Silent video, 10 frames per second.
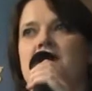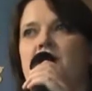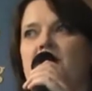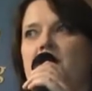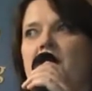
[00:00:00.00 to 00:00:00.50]

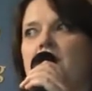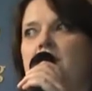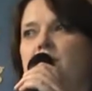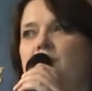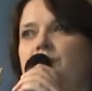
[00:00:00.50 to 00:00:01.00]
something
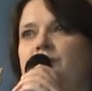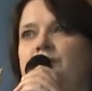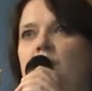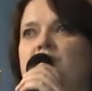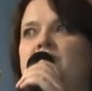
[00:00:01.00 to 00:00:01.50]
paranormal,
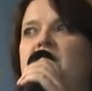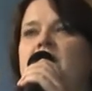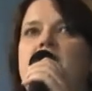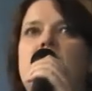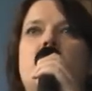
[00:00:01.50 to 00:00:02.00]
or something
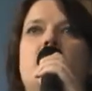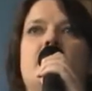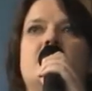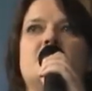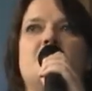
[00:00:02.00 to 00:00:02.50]
that you
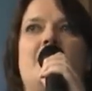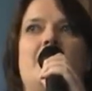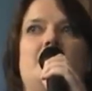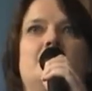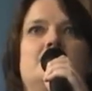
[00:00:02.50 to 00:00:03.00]
can't
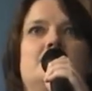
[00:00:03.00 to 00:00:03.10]
explain?